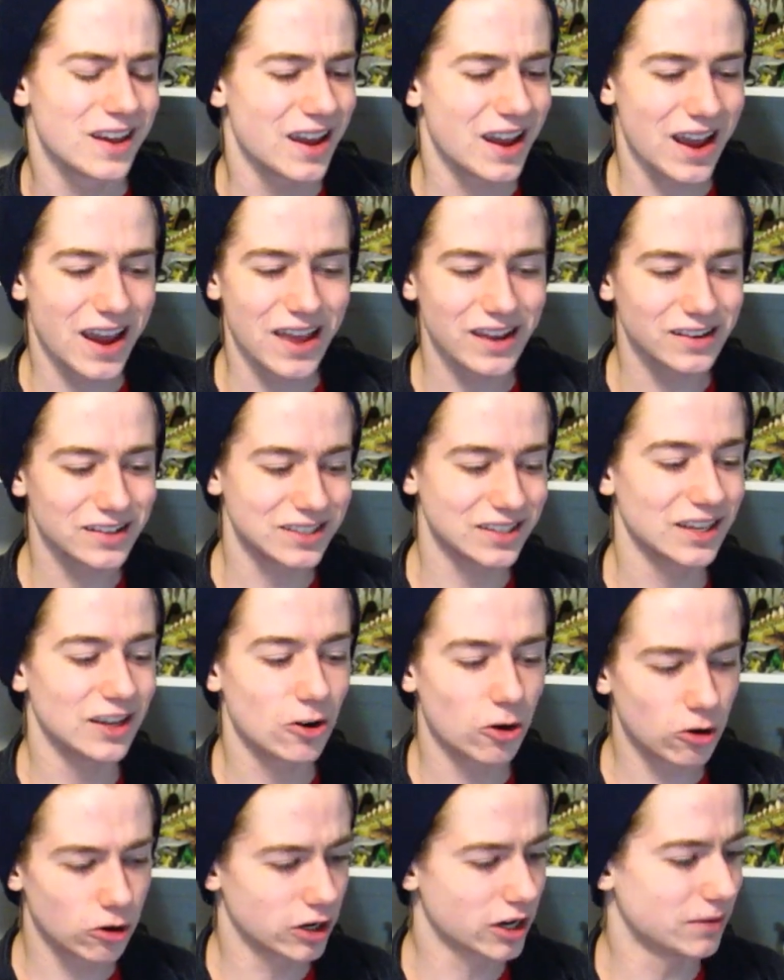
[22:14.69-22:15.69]
And it
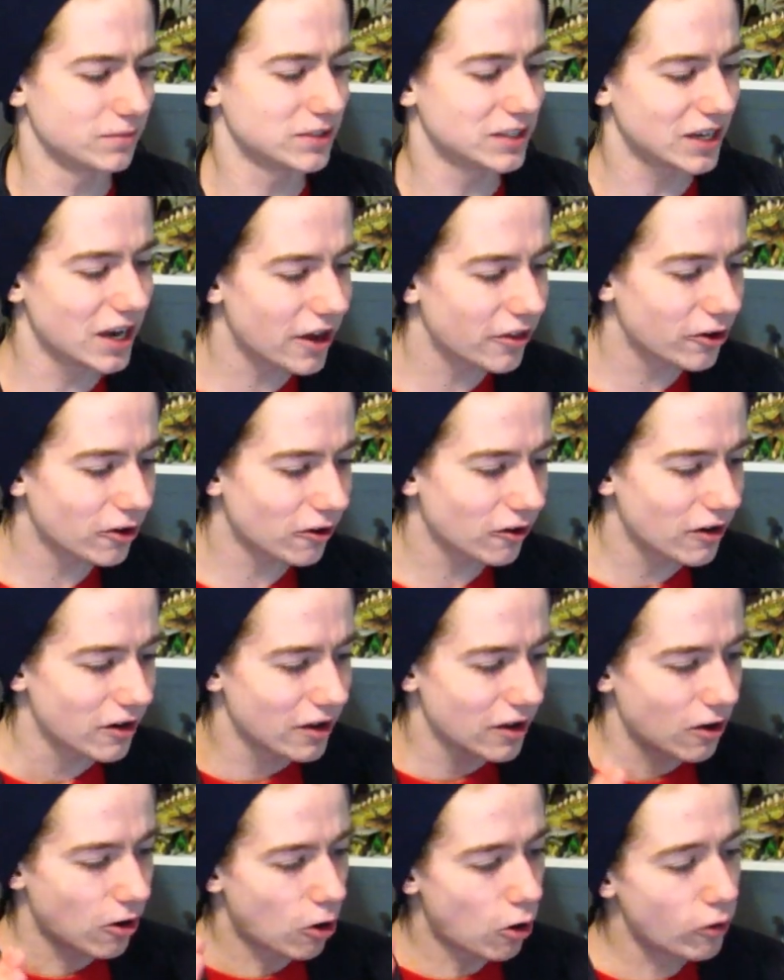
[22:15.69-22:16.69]
all comes together,
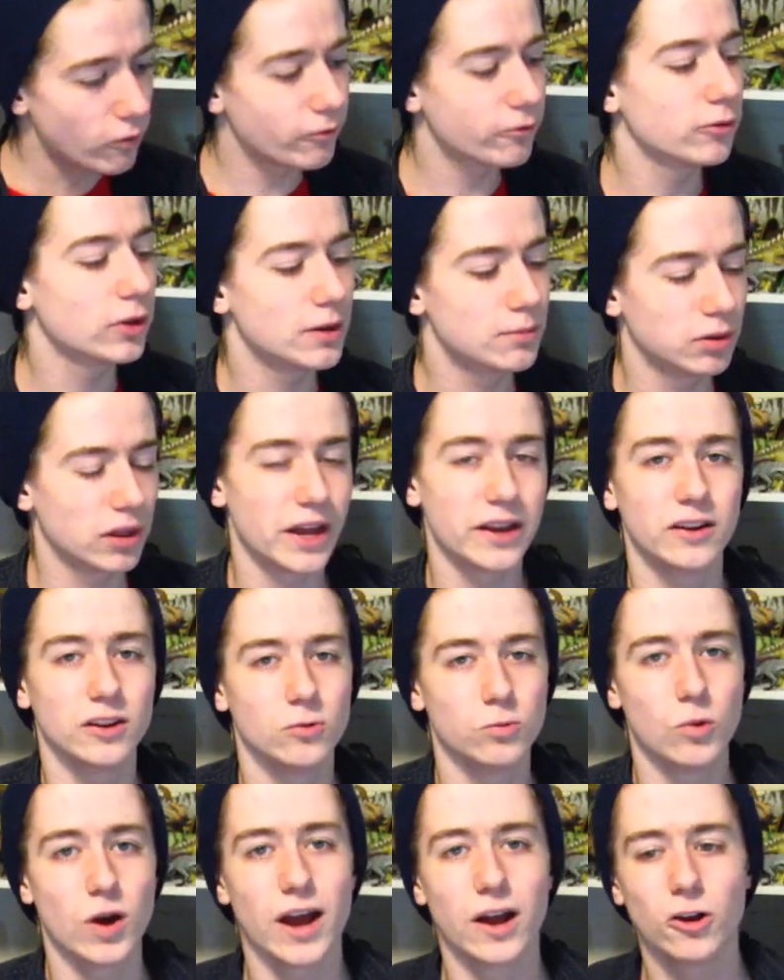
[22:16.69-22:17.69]
hopefully blended
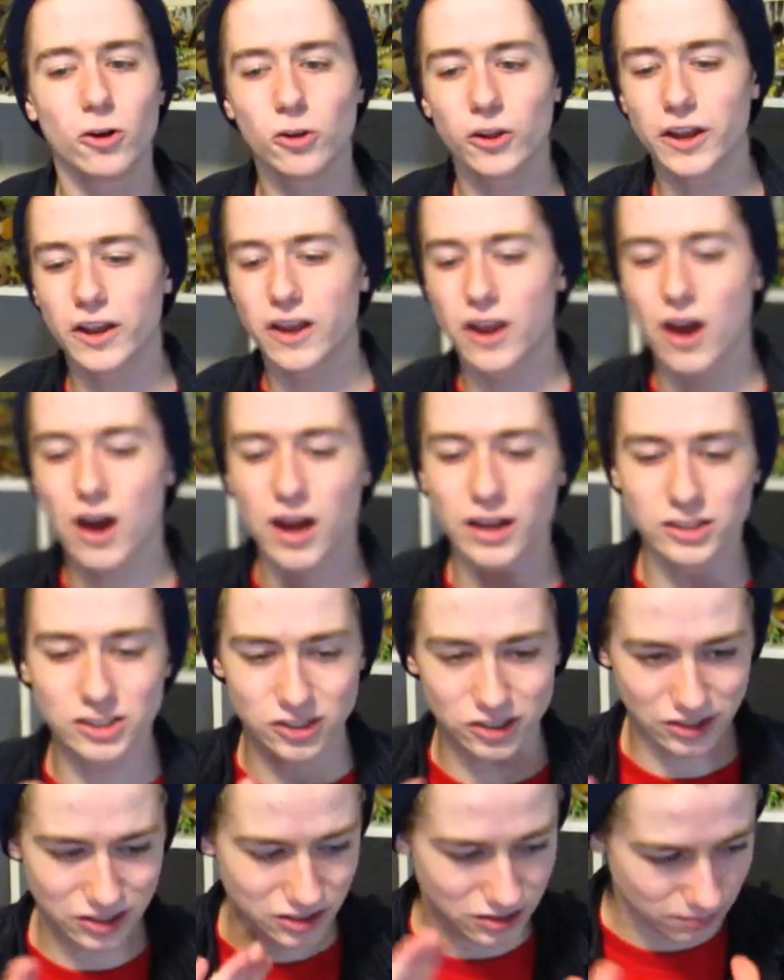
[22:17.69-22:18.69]
well and not
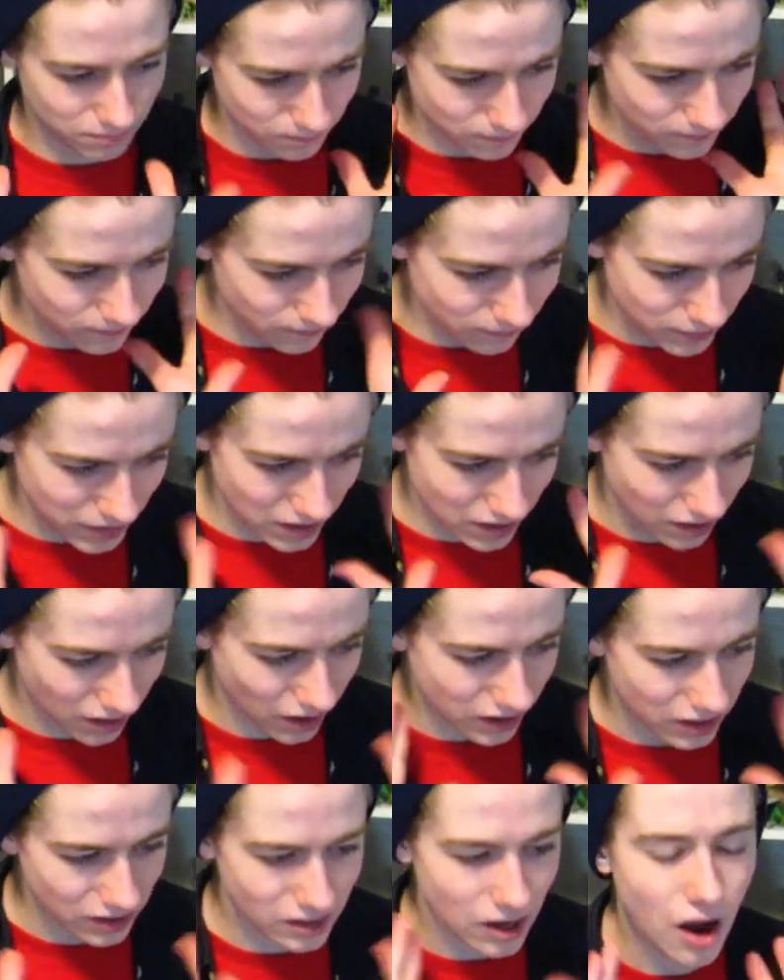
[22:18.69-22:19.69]
just being a
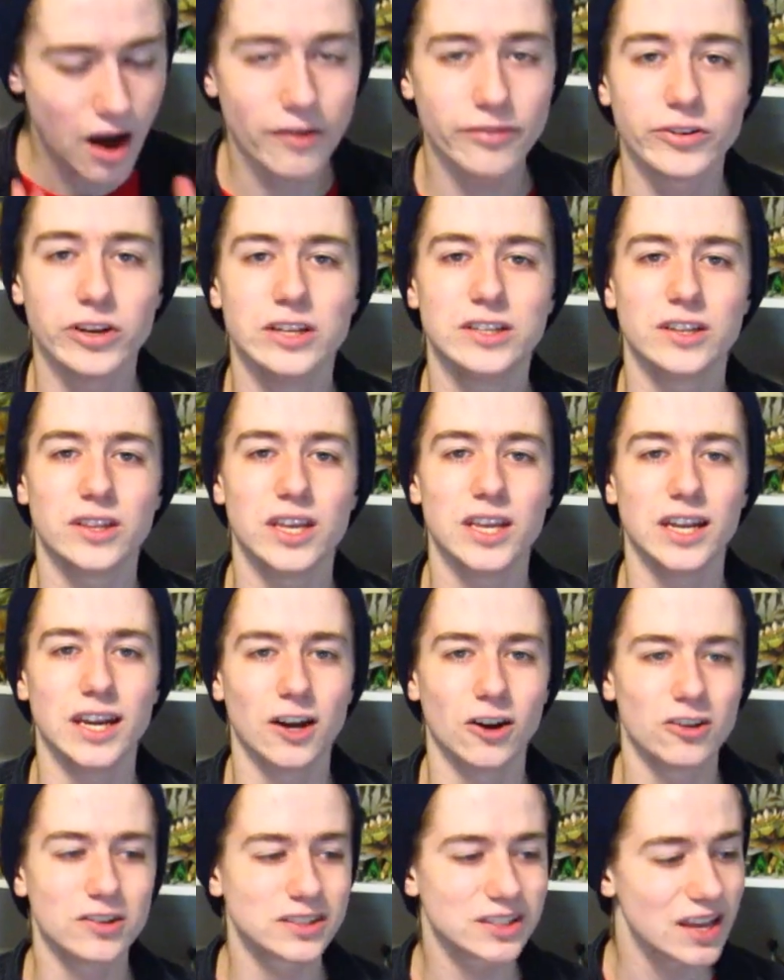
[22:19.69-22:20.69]
cacophony to the
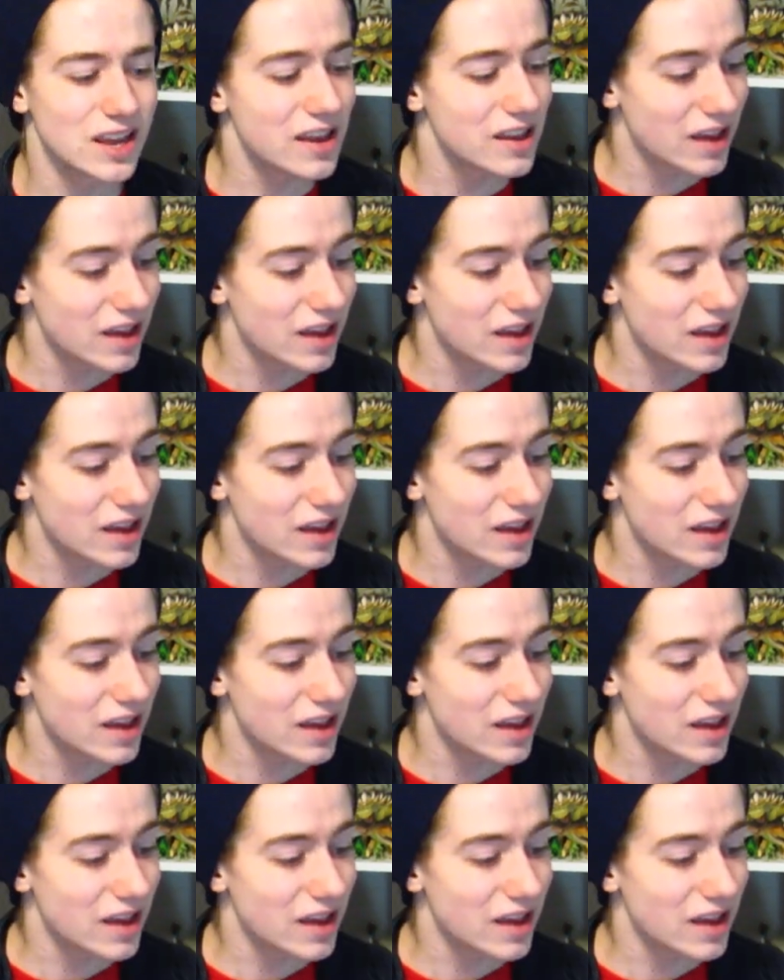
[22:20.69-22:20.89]
ears.